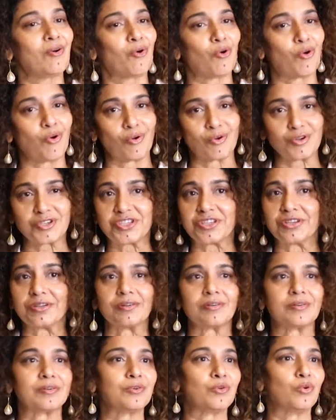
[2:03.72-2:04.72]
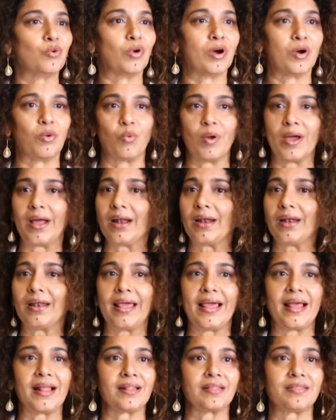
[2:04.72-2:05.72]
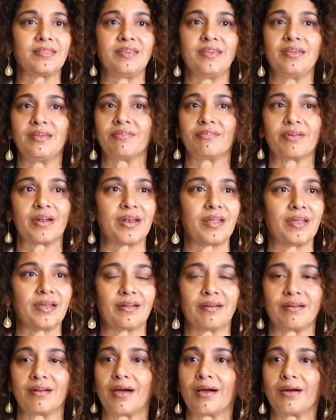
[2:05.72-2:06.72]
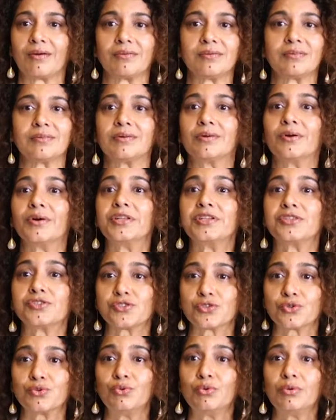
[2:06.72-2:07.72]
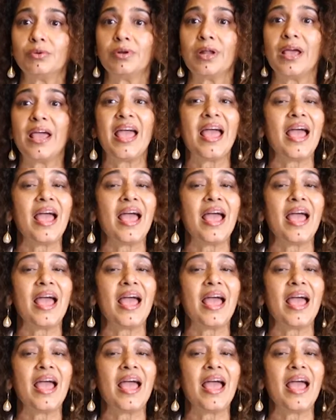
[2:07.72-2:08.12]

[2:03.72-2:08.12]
All children who are well, healthy, running around, going to school,